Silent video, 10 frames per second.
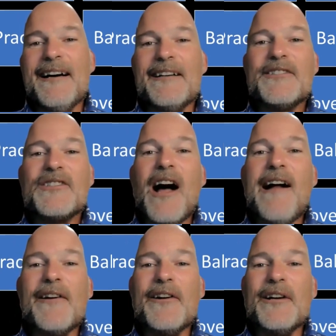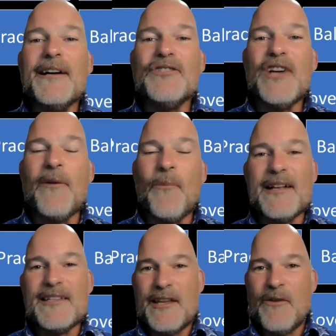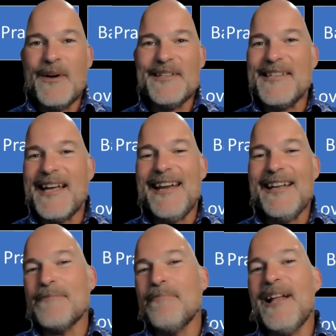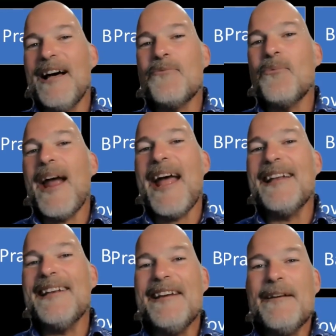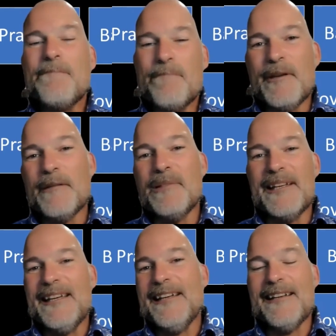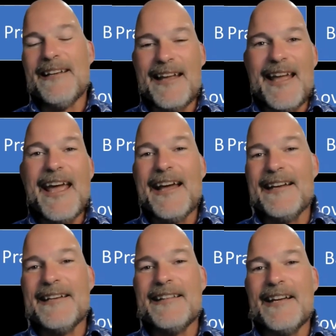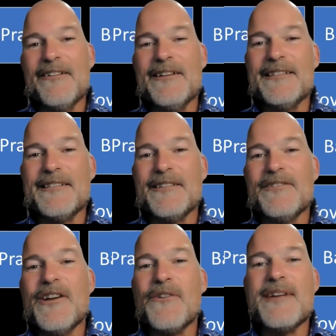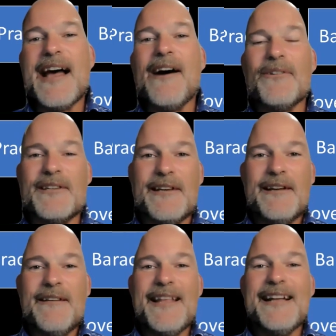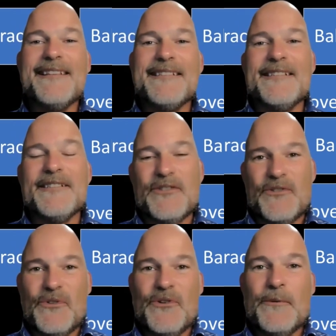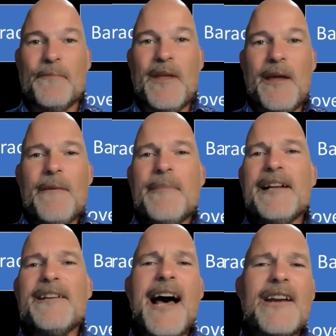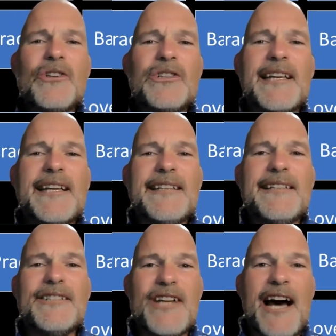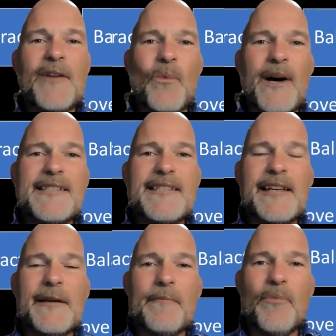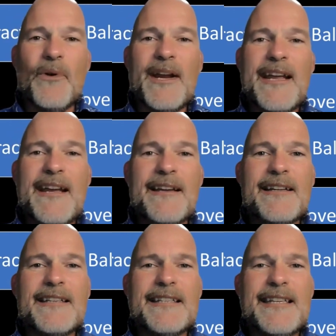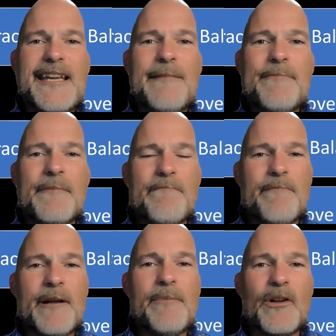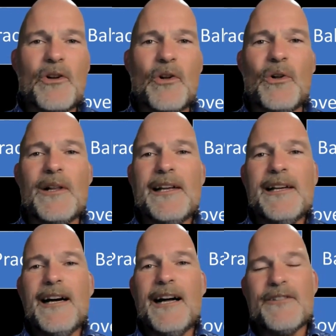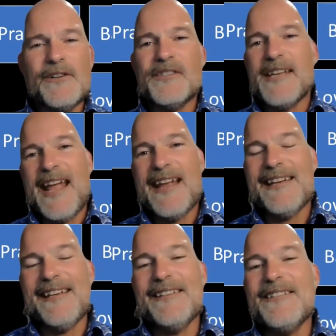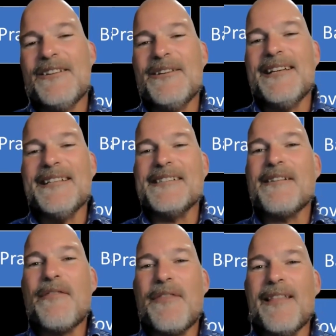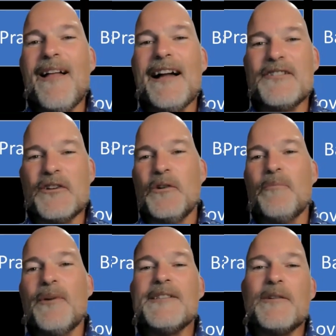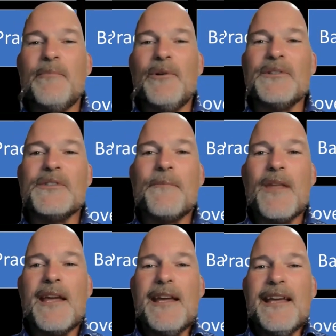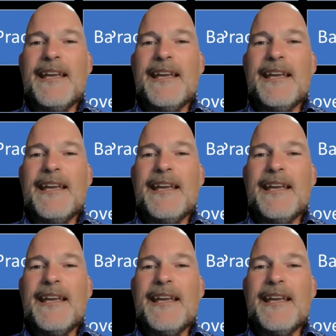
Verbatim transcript: A scholar of John Wesley once said his blood ran bibline, and there is no doubt that this is true. But not only did John Wesley bring deep biblical understanding to his theological principles,